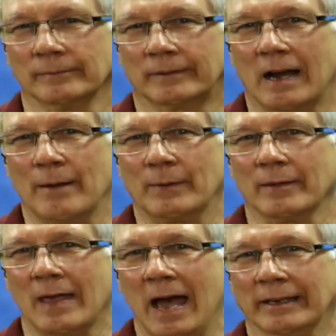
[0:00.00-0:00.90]
copy
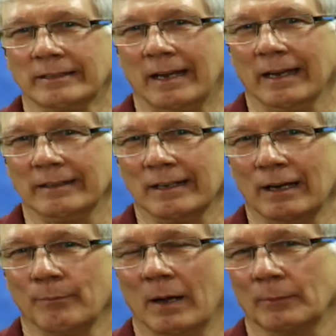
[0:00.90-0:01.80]
of that and
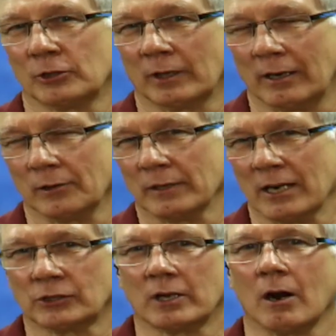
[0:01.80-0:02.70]
publish it here on
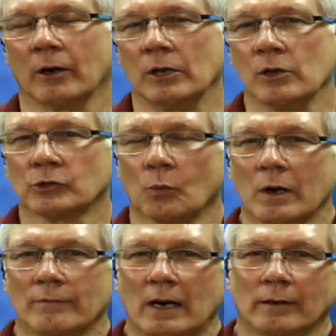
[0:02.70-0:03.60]
SDR News and
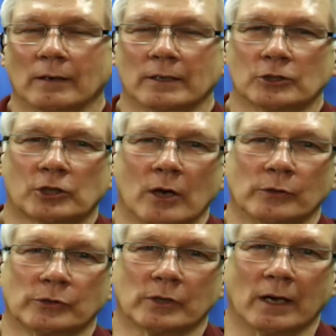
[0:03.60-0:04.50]
one of our
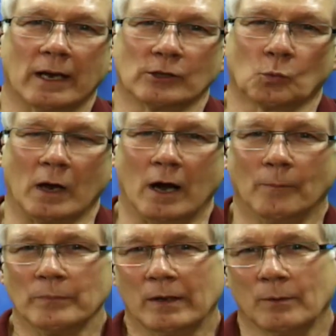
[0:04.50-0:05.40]
shows as
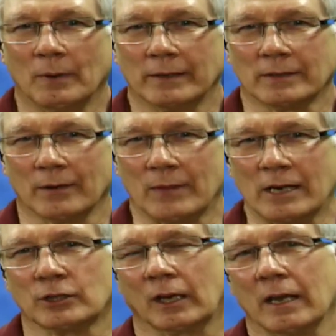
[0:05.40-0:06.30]
well. But
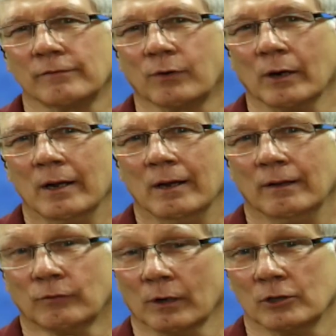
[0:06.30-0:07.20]
thanks again for
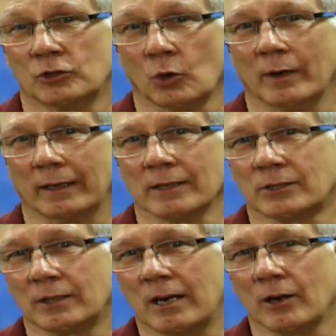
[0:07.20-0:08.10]
joining
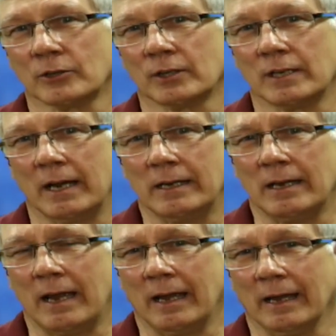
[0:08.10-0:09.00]
us here
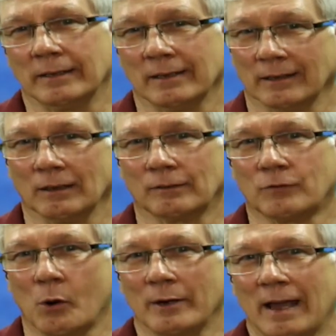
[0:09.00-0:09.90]
today, and look
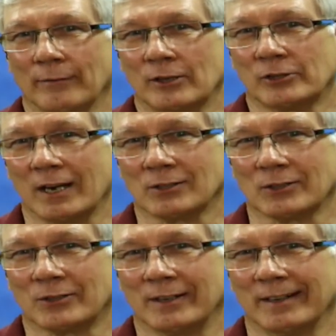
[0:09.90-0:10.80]
forward to having a chance
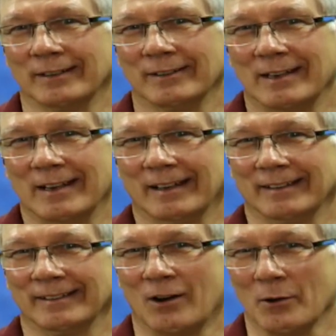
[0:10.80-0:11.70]
to see you
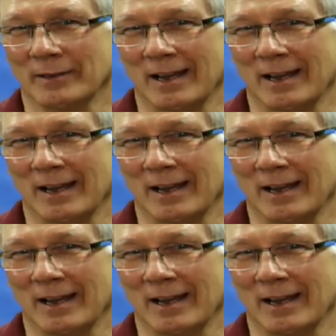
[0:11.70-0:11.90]
on